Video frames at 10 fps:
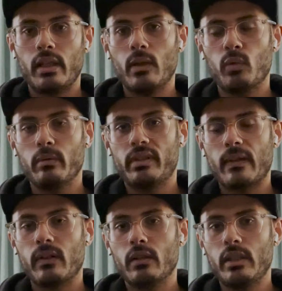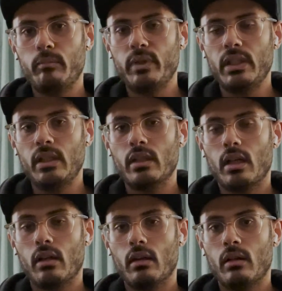it will definitely be
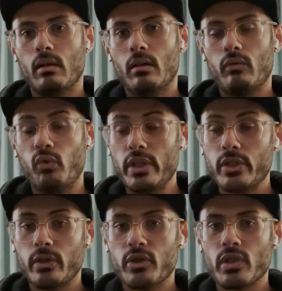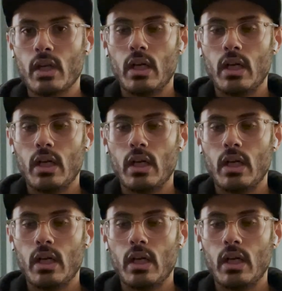research.